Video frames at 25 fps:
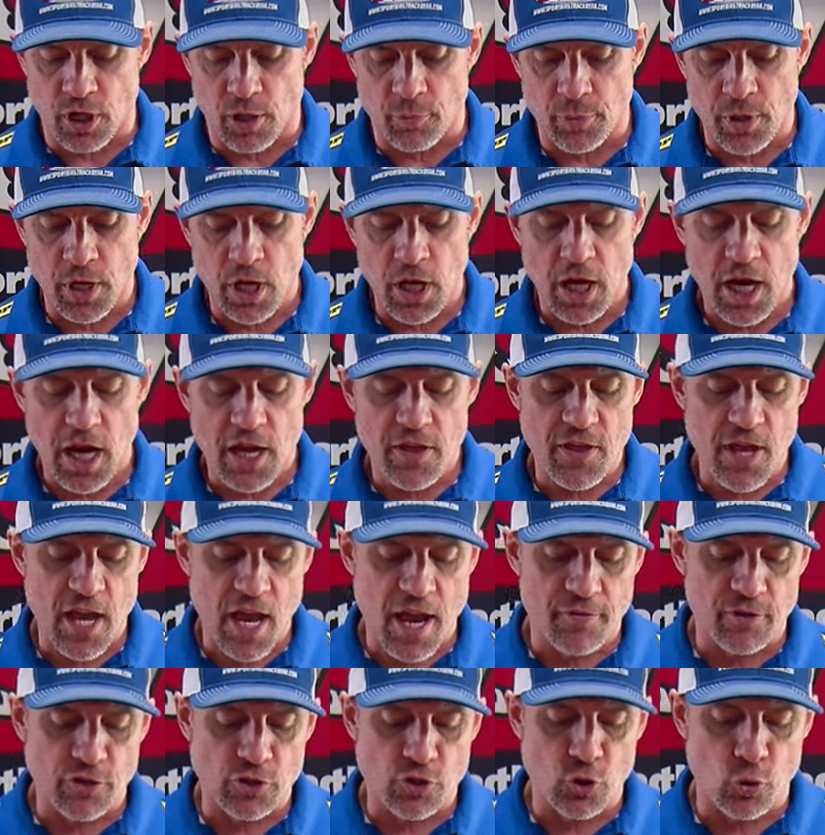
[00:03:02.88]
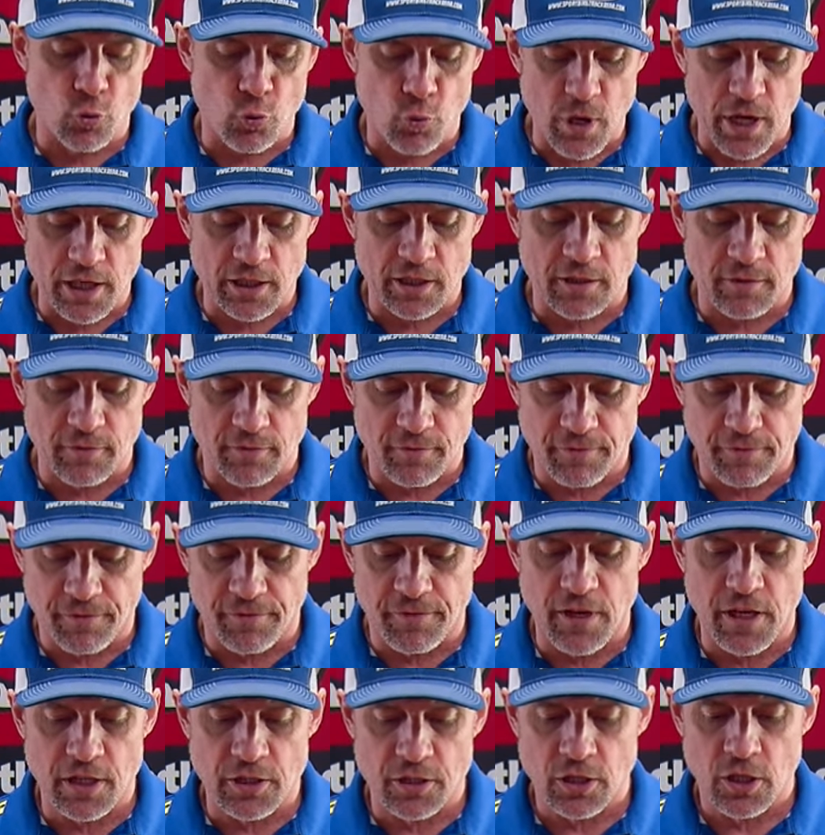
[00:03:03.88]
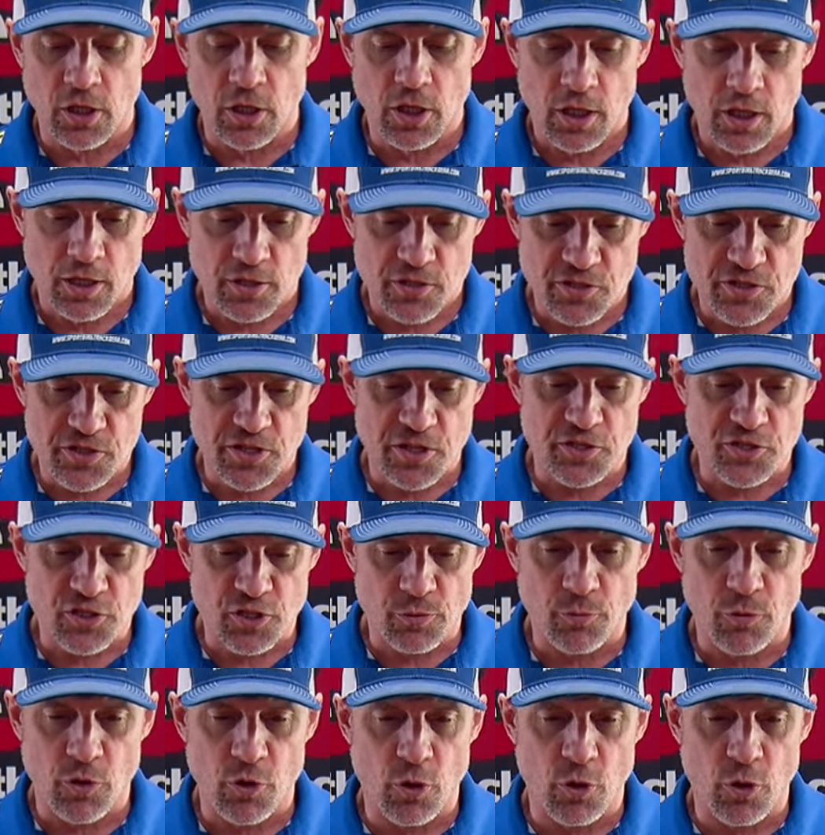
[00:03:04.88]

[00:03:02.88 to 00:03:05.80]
up and they have a direct fit system.